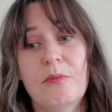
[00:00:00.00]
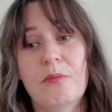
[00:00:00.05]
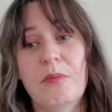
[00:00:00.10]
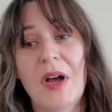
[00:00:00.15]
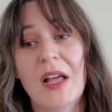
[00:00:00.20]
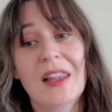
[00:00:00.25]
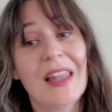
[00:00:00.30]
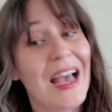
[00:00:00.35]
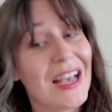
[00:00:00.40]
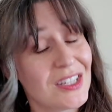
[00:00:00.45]

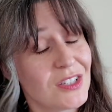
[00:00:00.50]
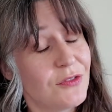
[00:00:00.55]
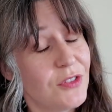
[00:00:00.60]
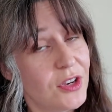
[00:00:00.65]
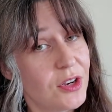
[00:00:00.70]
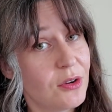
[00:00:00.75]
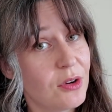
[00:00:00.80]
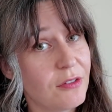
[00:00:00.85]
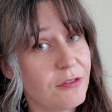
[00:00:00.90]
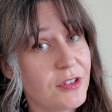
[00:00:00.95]
my last
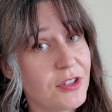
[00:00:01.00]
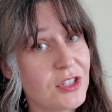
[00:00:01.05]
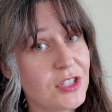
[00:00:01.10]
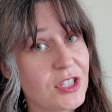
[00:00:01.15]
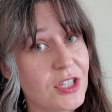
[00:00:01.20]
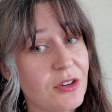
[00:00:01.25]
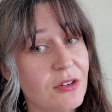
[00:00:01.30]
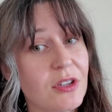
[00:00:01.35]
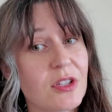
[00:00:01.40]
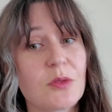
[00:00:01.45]
video of this
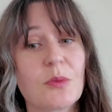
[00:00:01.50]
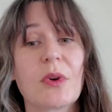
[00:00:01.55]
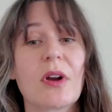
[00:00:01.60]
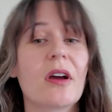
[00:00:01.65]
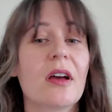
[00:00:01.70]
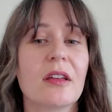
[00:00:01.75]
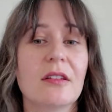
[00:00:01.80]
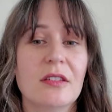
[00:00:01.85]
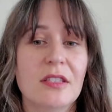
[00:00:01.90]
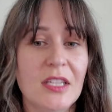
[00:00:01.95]
series where
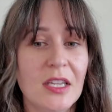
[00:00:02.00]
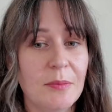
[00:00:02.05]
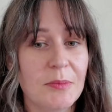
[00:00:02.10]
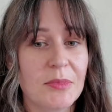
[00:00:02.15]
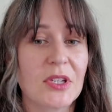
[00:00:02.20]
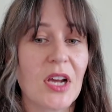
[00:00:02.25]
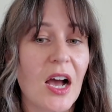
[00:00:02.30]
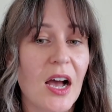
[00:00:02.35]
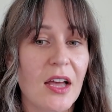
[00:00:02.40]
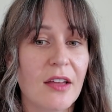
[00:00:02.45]
I
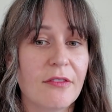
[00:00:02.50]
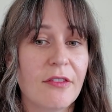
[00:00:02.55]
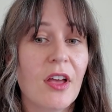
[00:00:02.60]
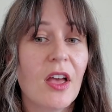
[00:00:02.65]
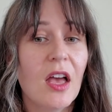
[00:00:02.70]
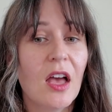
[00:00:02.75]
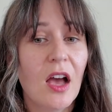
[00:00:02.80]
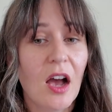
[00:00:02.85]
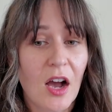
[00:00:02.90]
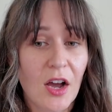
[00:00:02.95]
deep dive
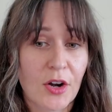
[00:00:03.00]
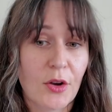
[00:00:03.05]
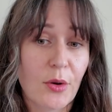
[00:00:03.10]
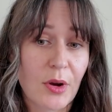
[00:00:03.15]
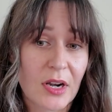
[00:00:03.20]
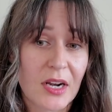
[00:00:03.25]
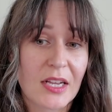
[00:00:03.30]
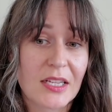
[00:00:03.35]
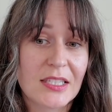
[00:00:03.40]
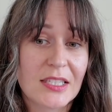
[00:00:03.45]

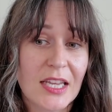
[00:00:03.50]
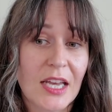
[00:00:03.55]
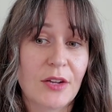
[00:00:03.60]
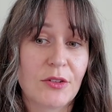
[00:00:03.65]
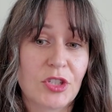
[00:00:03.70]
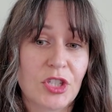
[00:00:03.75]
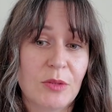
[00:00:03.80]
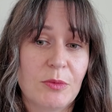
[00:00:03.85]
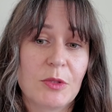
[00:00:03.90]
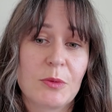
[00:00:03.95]
unorganized
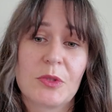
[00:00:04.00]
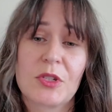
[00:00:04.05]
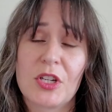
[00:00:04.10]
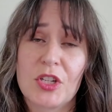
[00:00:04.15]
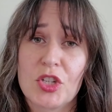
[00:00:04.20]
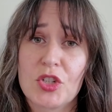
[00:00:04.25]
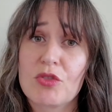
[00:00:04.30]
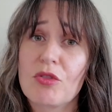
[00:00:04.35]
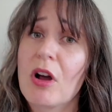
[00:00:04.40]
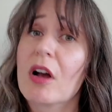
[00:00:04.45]
townships, which I
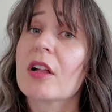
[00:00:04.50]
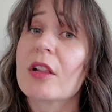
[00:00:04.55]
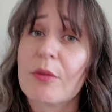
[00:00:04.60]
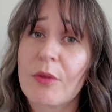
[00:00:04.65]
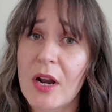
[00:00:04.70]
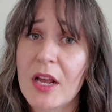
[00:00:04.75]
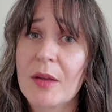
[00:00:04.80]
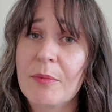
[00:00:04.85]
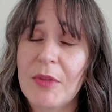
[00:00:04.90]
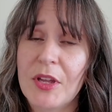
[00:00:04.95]
strongly
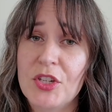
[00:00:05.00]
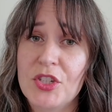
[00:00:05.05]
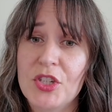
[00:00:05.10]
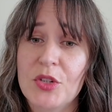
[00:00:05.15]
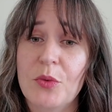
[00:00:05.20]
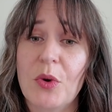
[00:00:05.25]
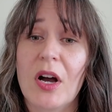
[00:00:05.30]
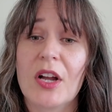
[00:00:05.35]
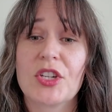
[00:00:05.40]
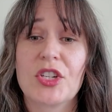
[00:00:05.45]
recommend
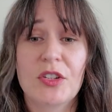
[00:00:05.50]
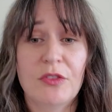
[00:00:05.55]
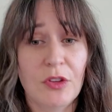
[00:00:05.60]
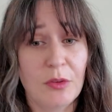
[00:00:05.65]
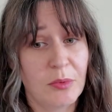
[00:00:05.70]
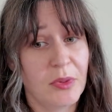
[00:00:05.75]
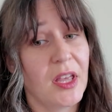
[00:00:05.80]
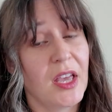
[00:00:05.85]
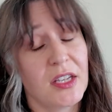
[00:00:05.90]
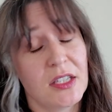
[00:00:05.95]
you watch if
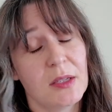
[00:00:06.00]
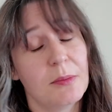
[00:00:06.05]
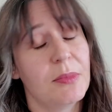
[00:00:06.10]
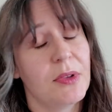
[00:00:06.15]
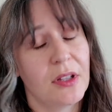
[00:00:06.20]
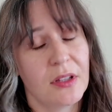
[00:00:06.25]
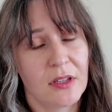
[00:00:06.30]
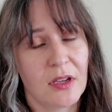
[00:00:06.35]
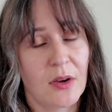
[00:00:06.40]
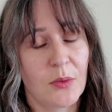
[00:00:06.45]
you plan to
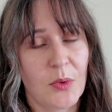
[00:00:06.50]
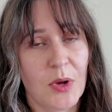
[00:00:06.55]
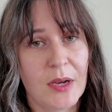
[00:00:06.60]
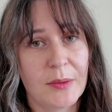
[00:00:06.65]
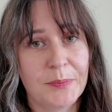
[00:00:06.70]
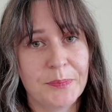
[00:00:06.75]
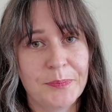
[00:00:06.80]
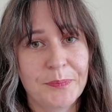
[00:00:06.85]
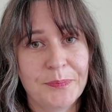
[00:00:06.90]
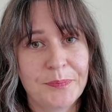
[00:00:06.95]
build on
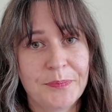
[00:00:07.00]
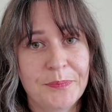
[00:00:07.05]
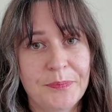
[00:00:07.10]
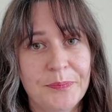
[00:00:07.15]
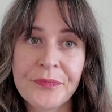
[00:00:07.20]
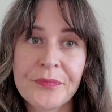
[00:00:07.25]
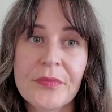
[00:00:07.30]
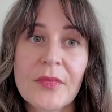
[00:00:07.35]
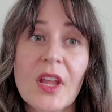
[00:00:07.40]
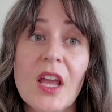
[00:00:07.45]
one.
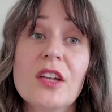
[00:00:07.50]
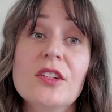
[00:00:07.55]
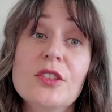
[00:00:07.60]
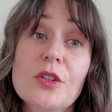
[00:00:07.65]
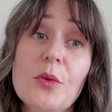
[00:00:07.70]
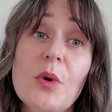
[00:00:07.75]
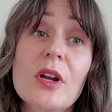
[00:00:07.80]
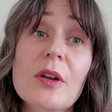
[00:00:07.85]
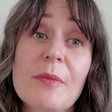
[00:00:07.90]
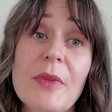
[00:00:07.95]
I
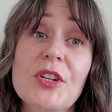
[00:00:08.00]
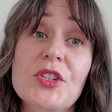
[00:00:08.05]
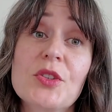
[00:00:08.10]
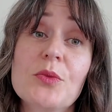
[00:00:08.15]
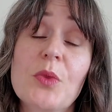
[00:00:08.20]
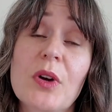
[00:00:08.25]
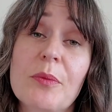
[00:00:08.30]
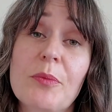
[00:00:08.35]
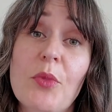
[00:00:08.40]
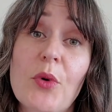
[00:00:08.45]
do want to
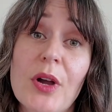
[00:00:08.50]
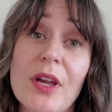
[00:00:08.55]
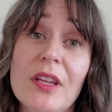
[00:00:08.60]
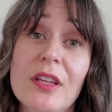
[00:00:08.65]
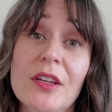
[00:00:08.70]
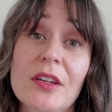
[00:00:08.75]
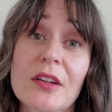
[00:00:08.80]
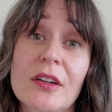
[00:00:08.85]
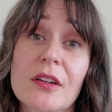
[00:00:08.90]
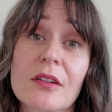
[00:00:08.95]
mention one point
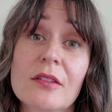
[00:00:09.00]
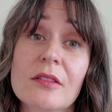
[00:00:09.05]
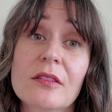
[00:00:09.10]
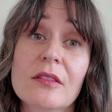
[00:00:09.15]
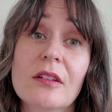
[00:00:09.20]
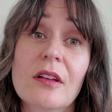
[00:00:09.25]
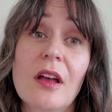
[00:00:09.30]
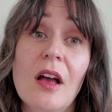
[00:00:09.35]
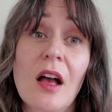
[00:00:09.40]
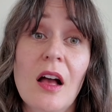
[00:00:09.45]
here
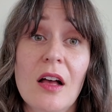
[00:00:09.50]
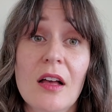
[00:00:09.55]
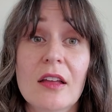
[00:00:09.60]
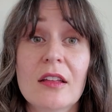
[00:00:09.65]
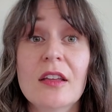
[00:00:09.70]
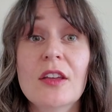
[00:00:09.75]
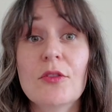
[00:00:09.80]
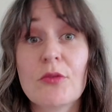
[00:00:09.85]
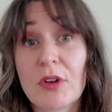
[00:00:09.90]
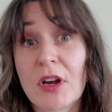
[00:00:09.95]

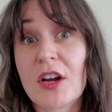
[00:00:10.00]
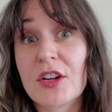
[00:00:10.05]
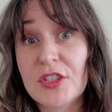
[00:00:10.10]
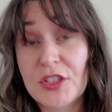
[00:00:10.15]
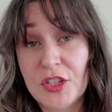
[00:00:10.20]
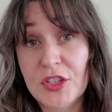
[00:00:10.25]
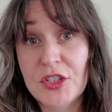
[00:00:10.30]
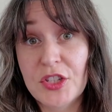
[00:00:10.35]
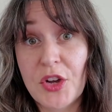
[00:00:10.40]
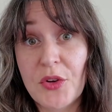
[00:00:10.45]
in regards
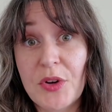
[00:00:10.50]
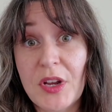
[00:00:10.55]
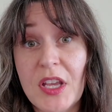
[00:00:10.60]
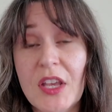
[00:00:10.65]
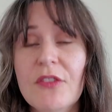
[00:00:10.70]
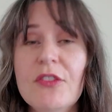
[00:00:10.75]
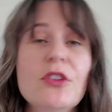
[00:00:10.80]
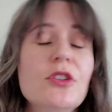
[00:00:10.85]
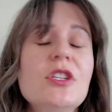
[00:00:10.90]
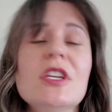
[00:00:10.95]
to zoning.
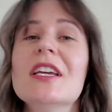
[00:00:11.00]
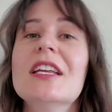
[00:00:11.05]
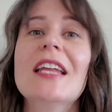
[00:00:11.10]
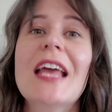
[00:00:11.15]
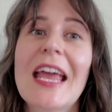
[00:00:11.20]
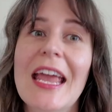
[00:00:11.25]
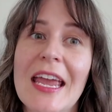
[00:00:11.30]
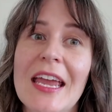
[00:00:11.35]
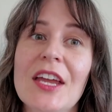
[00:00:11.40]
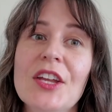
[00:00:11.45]
If you see
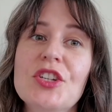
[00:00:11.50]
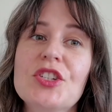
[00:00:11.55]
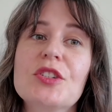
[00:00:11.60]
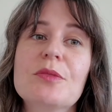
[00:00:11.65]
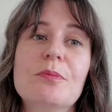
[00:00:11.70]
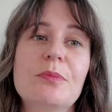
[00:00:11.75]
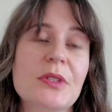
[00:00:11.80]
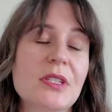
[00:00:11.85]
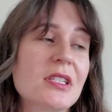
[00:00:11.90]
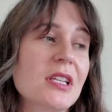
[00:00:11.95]
an
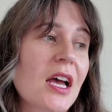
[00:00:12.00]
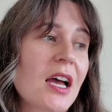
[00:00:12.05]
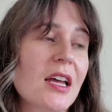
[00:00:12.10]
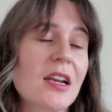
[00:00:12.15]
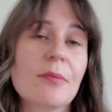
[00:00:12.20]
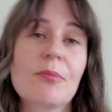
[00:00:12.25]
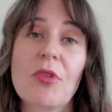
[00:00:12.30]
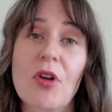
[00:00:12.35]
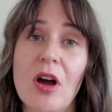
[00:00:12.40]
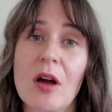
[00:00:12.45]
H beside
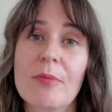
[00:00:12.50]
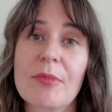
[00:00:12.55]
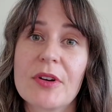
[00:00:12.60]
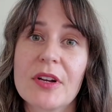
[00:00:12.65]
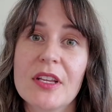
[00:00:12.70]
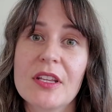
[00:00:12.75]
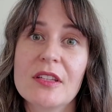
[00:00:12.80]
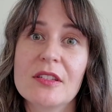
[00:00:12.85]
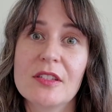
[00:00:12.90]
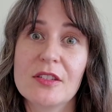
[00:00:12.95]
a
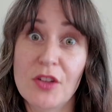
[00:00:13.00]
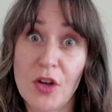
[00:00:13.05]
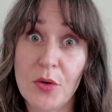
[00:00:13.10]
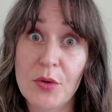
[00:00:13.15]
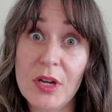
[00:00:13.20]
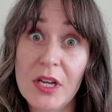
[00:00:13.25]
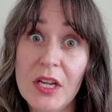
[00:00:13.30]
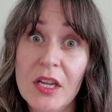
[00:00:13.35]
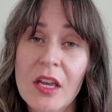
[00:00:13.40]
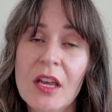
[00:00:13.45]
property
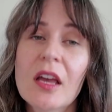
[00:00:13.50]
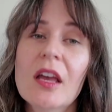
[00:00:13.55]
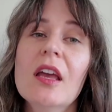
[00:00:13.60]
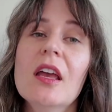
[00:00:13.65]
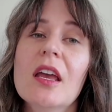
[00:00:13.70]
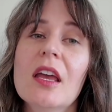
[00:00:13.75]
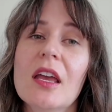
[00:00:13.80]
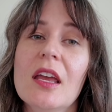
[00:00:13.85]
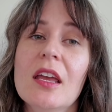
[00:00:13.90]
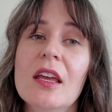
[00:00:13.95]
zoning,
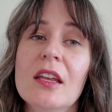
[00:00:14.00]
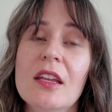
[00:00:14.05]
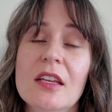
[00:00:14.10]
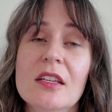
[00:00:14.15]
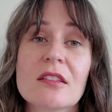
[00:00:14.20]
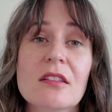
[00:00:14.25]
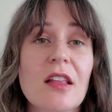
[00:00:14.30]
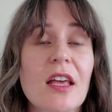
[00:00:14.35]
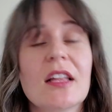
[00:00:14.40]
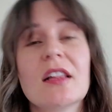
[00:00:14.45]
it
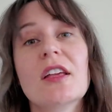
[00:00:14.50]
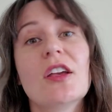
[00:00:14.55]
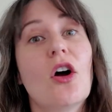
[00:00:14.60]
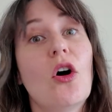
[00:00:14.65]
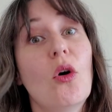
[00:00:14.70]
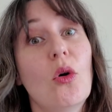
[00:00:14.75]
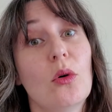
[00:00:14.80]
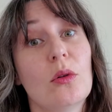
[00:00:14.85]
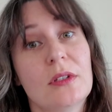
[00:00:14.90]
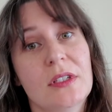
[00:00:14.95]
is likely a
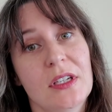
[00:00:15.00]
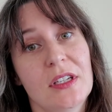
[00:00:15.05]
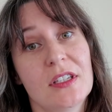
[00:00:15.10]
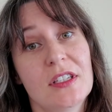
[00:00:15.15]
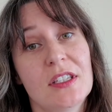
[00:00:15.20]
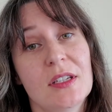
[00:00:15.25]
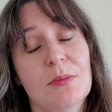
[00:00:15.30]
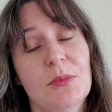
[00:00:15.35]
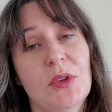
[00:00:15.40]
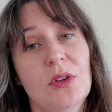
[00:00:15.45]
holding
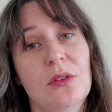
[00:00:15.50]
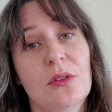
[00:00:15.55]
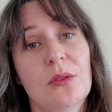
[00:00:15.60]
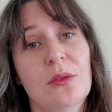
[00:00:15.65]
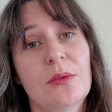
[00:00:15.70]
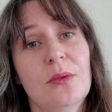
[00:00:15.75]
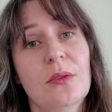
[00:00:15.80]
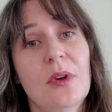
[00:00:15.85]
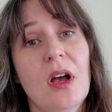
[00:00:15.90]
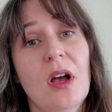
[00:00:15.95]
symbol.